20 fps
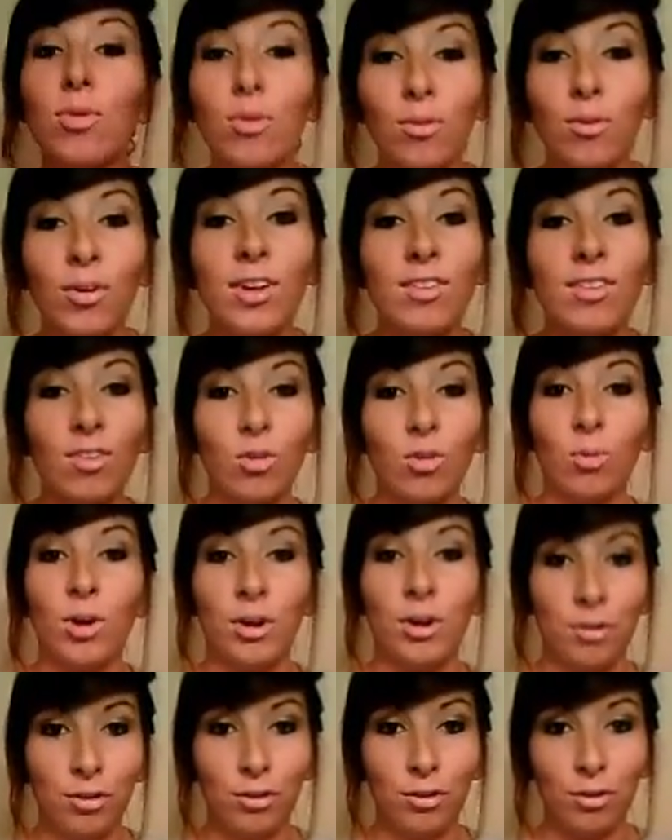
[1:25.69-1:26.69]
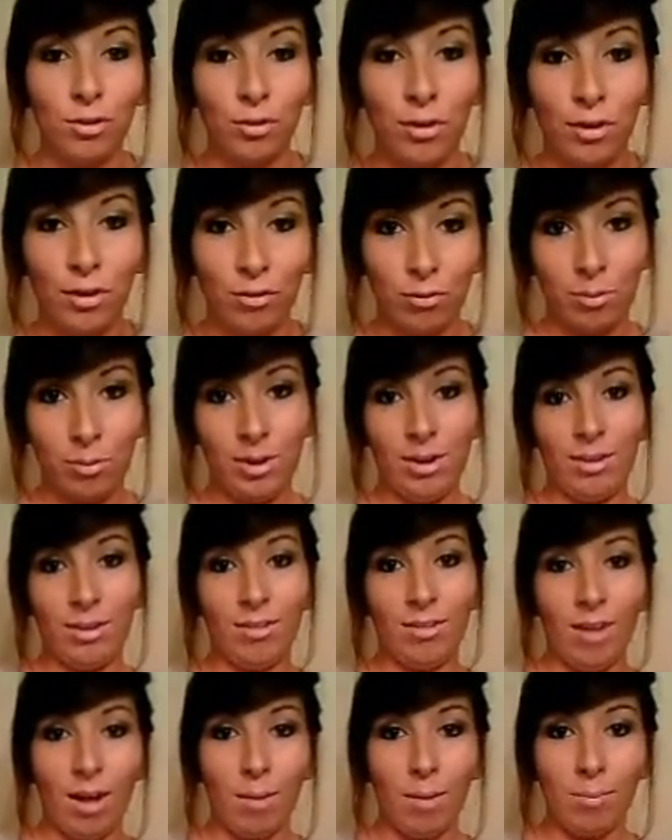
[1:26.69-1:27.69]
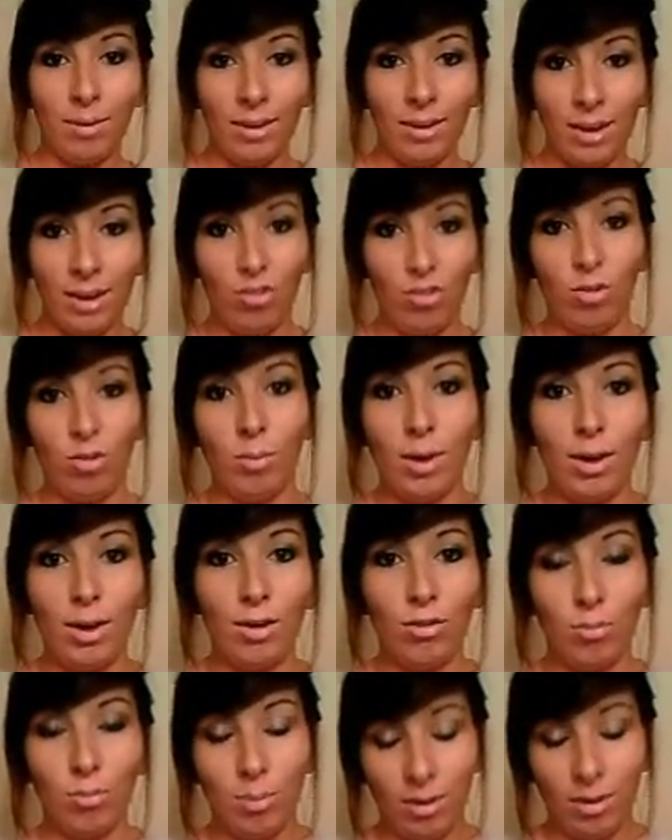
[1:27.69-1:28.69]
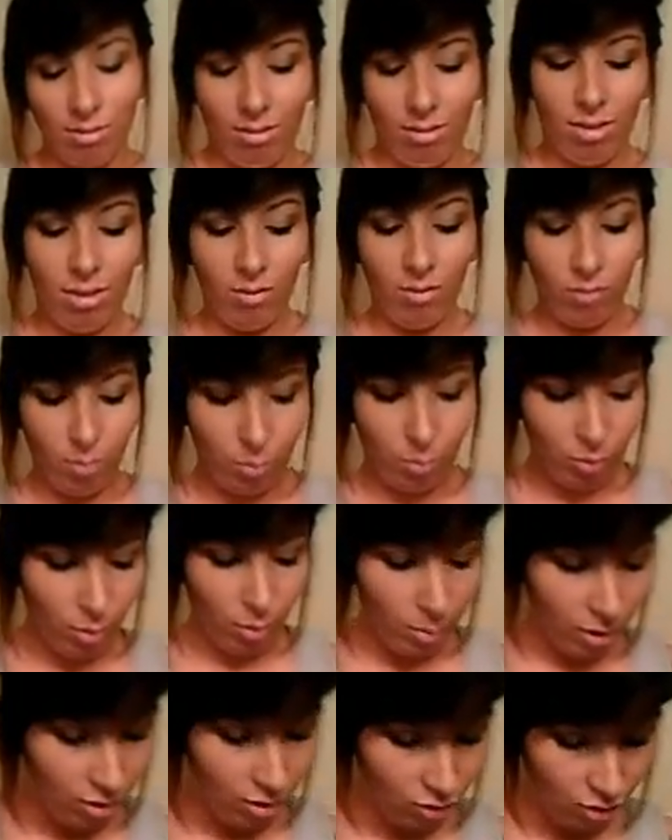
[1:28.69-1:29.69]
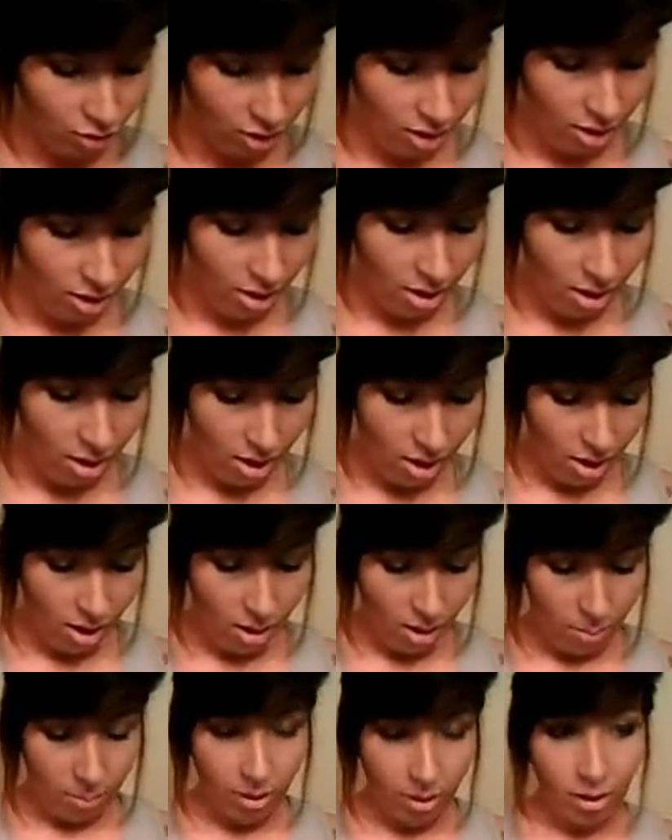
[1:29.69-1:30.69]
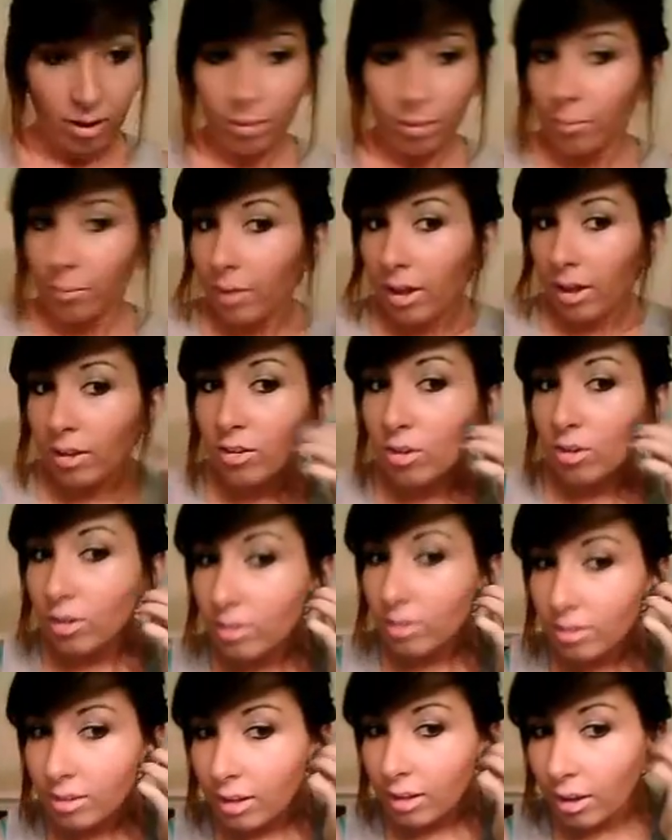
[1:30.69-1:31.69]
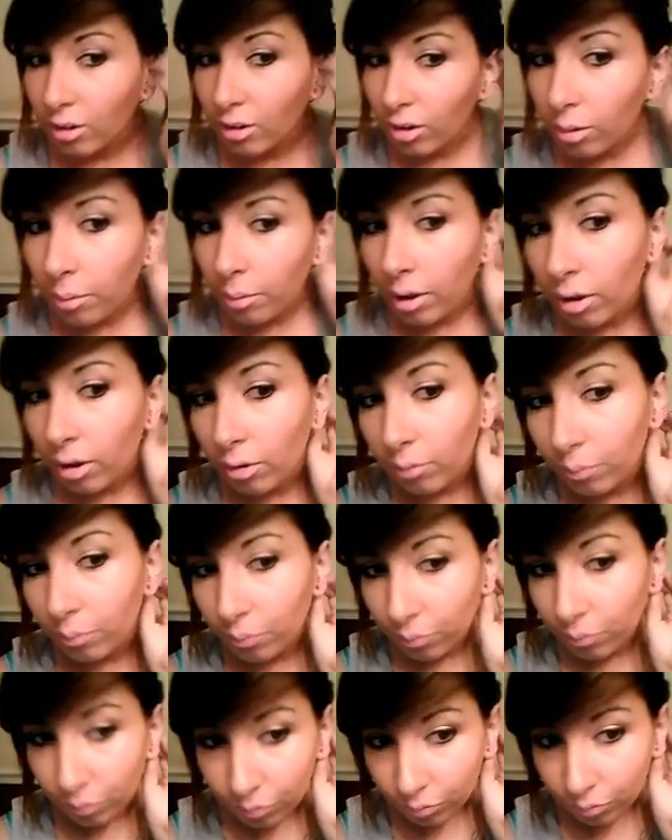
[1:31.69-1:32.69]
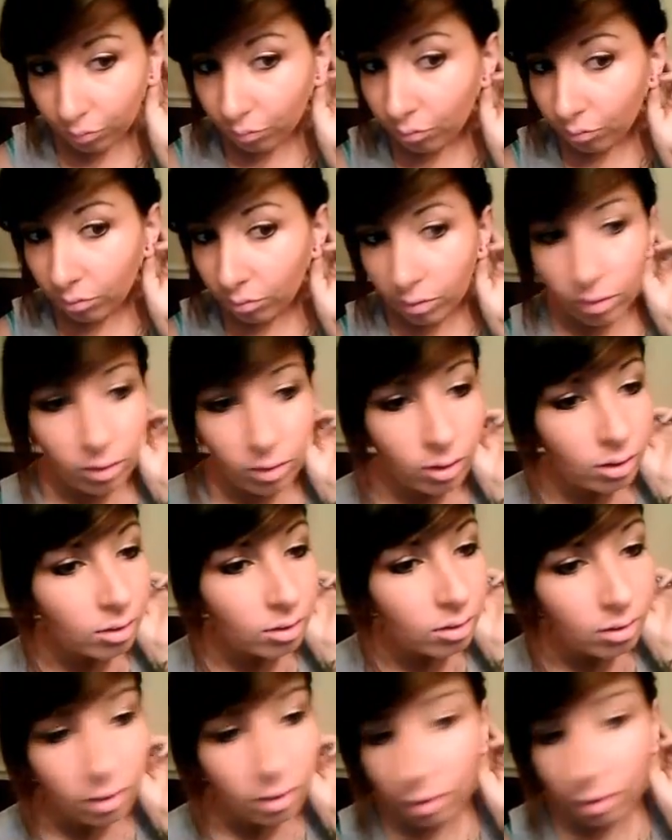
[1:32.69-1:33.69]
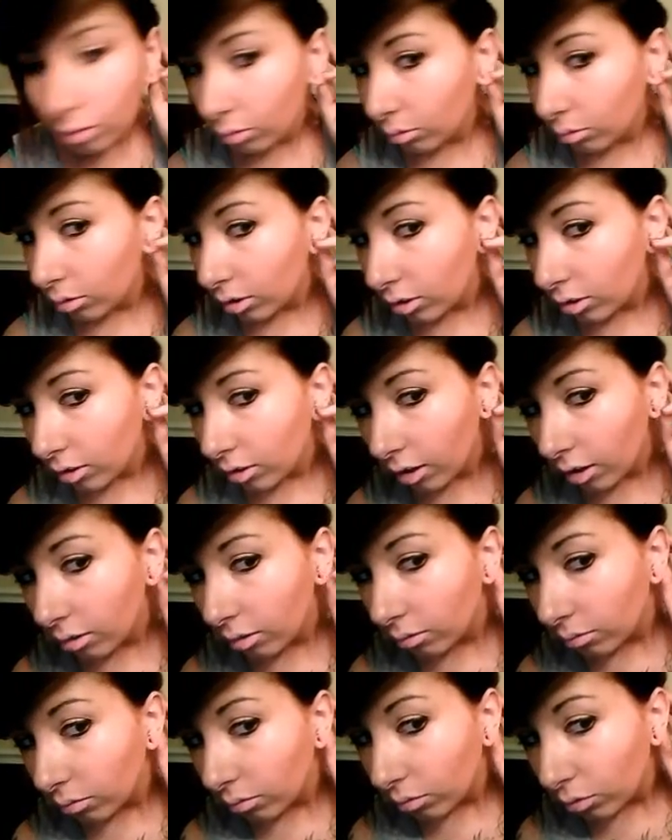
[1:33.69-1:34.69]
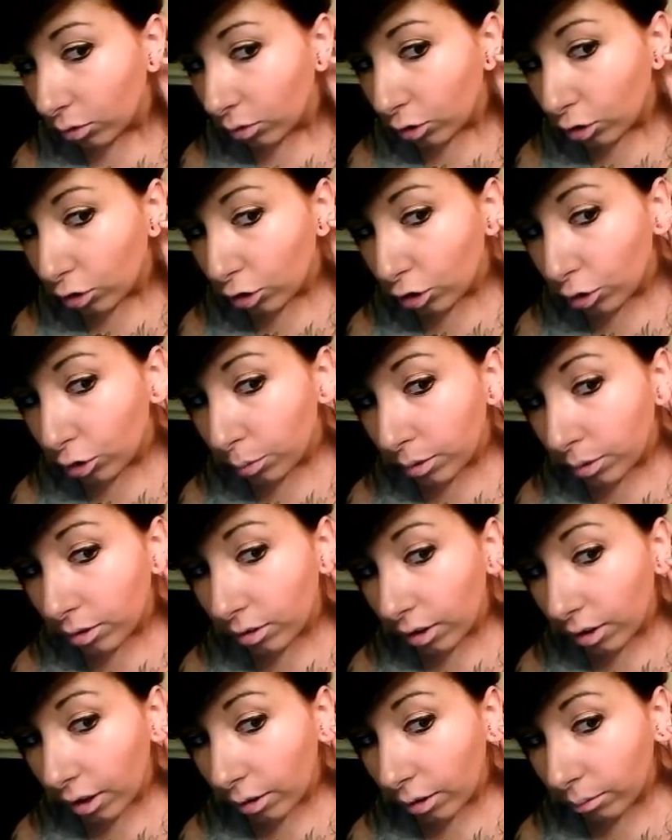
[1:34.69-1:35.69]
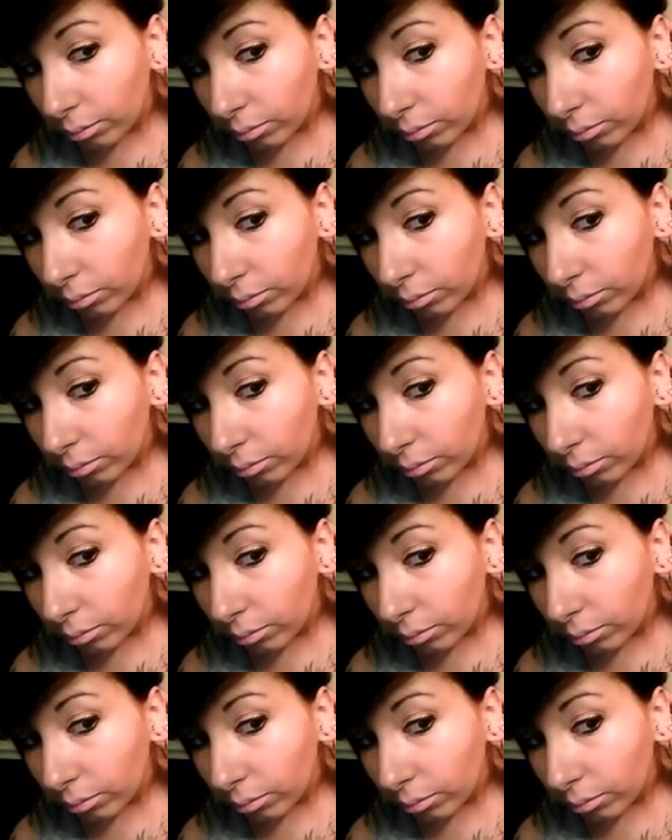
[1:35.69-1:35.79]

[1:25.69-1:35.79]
reason why it took so long for me to stop gauging my ears, because I love them so much. But as you can see, I took them out. You can see, what was that? 2 months ago?